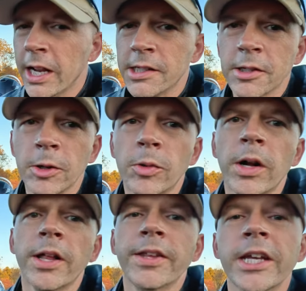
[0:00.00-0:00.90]
And so
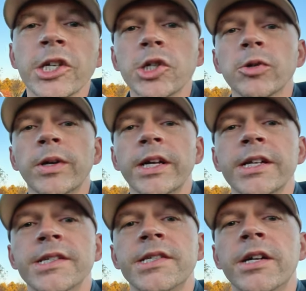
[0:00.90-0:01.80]
the issue
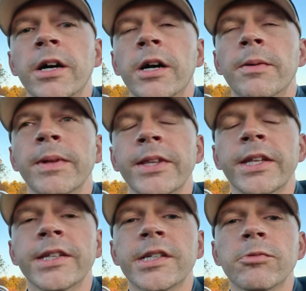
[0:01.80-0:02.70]
is, and
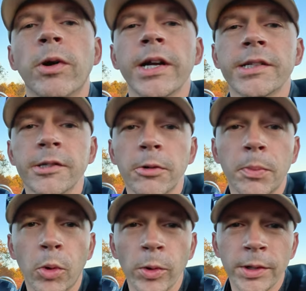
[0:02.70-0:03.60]
this is why it's so
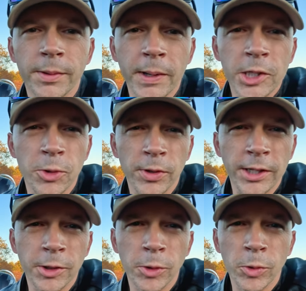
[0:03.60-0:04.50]
important to make sure
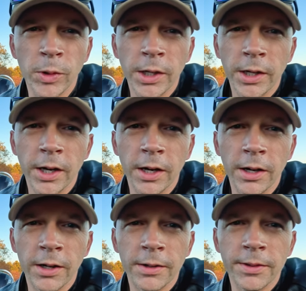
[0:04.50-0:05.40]
that you
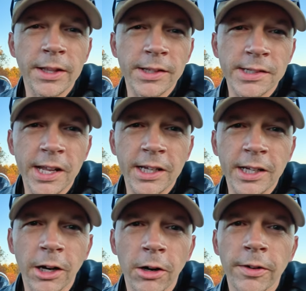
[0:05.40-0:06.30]
get this taken
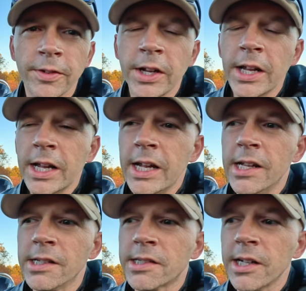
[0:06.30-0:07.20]
care of,
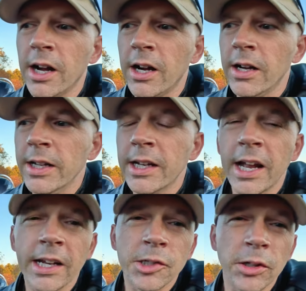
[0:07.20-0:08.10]
is it
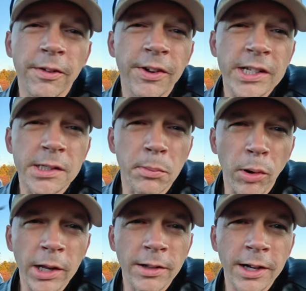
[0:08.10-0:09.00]
actually affects the
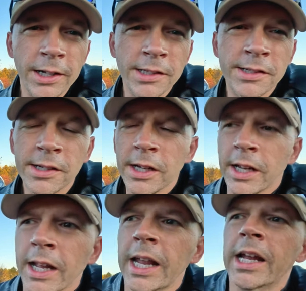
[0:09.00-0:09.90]
brake lines.
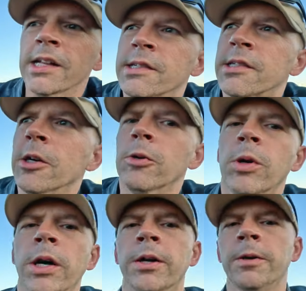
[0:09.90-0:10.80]
And so